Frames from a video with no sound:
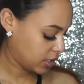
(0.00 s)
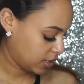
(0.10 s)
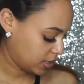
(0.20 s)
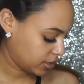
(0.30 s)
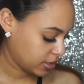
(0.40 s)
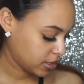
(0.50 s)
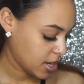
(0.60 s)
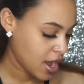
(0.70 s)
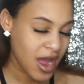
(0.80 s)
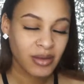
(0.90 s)
and
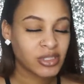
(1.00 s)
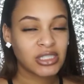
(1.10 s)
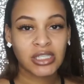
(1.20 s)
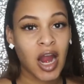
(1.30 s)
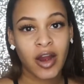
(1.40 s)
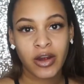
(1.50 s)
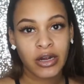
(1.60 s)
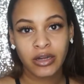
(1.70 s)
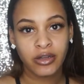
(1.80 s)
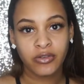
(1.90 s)
I'm just
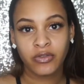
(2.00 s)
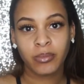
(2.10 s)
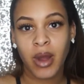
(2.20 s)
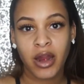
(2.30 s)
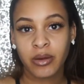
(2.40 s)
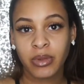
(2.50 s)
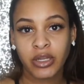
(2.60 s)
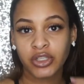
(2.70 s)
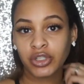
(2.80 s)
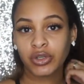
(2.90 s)
tired of my hair
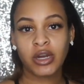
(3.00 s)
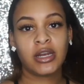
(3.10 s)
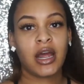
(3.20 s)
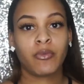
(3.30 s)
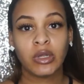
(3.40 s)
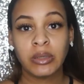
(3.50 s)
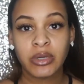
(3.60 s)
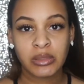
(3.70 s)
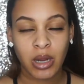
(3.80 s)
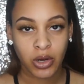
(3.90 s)
being straight, and I really
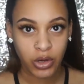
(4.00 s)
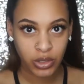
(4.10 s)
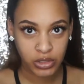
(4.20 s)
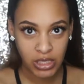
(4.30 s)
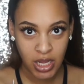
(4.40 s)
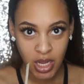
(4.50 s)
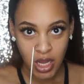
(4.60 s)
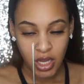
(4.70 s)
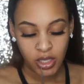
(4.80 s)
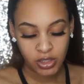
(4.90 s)
miss my curls.
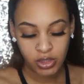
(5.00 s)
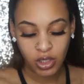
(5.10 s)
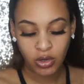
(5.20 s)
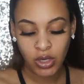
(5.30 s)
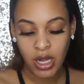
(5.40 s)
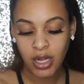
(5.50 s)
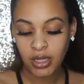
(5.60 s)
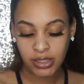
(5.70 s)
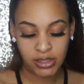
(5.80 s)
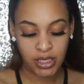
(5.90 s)
And so,
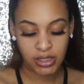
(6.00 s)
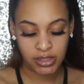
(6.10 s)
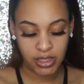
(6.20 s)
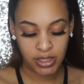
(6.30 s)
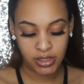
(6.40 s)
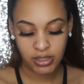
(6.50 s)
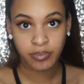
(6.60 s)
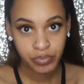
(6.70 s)
let's get into this.